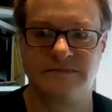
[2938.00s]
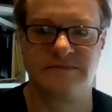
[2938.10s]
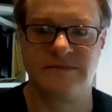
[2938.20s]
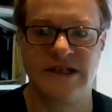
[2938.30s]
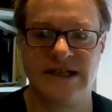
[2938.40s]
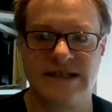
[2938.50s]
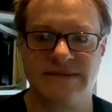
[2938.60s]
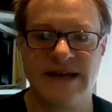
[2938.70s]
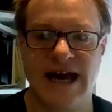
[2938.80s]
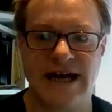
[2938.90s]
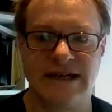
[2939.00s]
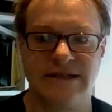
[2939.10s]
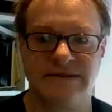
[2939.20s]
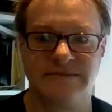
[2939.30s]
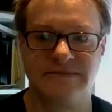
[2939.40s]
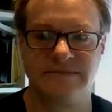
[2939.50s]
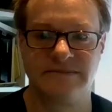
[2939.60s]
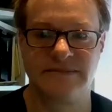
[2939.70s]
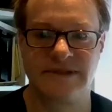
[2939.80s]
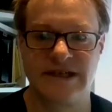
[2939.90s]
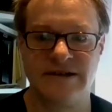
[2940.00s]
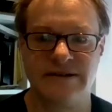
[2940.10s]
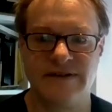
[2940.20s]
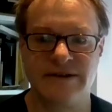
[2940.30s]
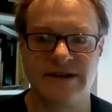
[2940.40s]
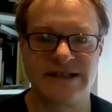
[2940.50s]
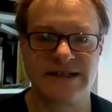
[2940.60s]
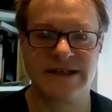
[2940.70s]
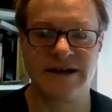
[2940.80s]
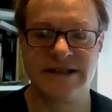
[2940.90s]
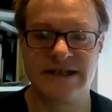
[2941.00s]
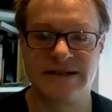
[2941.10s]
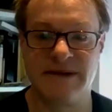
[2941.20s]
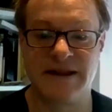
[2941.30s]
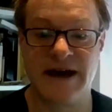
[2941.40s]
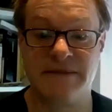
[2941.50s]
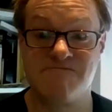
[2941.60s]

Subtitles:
that needs to be had. So if anyone has any ideas about that.